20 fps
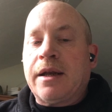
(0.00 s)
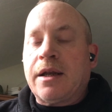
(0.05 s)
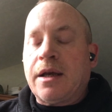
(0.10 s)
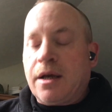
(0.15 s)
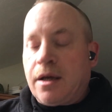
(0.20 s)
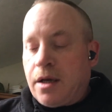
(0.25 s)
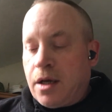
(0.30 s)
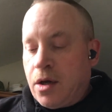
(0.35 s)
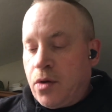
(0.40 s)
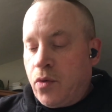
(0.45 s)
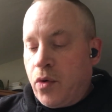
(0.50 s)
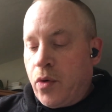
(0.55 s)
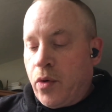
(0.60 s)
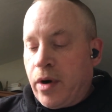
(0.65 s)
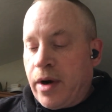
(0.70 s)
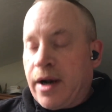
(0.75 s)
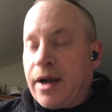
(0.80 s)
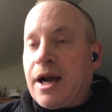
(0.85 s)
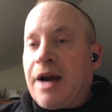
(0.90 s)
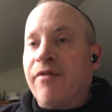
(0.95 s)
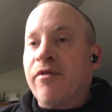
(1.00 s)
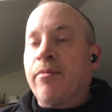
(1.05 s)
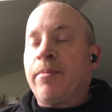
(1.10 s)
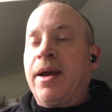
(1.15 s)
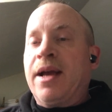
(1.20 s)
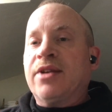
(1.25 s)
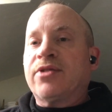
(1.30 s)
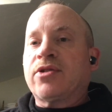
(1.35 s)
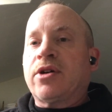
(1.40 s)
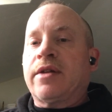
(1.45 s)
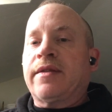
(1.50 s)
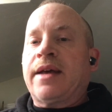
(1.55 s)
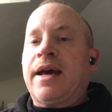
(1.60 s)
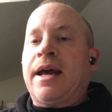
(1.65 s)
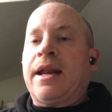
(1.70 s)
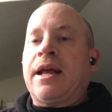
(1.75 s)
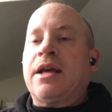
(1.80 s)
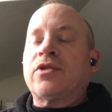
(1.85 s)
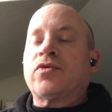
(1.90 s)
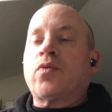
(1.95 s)
uh, we wanted to cover base on
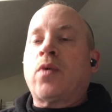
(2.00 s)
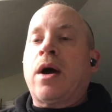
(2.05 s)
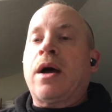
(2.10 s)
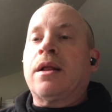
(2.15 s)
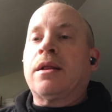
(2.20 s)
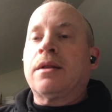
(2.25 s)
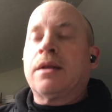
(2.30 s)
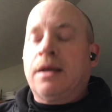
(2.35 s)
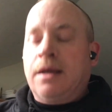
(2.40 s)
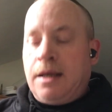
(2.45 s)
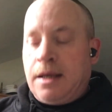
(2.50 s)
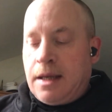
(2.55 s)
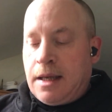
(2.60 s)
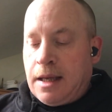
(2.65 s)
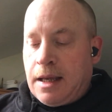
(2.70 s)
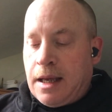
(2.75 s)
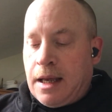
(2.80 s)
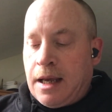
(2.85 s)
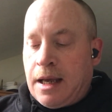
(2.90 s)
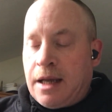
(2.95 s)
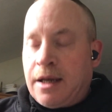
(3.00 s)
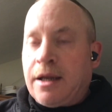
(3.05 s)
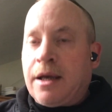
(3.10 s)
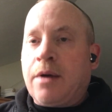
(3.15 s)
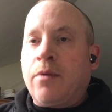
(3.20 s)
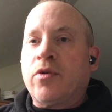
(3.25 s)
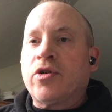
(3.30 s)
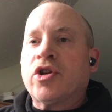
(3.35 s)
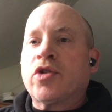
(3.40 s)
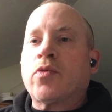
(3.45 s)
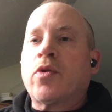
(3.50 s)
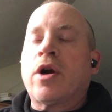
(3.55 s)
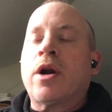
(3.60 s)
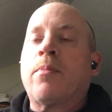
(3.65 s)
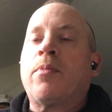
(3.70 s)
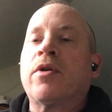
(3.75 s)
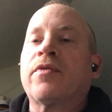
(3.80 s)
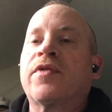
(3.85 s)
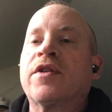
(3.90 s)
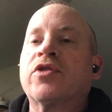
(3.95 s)
that as well. And uh, we just want to
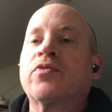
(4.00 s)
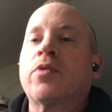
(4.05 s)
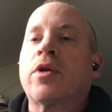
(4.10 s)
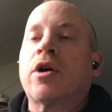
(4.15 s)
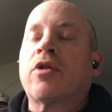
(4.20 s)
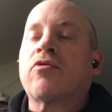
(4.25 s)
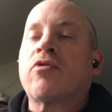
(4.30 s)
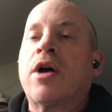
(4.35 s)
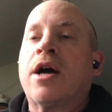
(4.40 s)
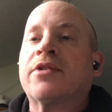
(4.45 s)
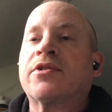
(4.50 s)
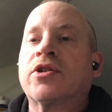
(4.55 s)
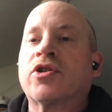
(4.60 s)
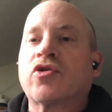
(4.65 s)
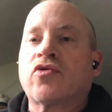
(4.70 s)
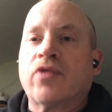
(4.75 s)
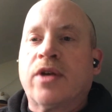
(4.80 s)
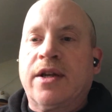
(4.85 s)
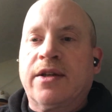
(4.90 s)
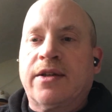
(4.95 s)
put this one across the screen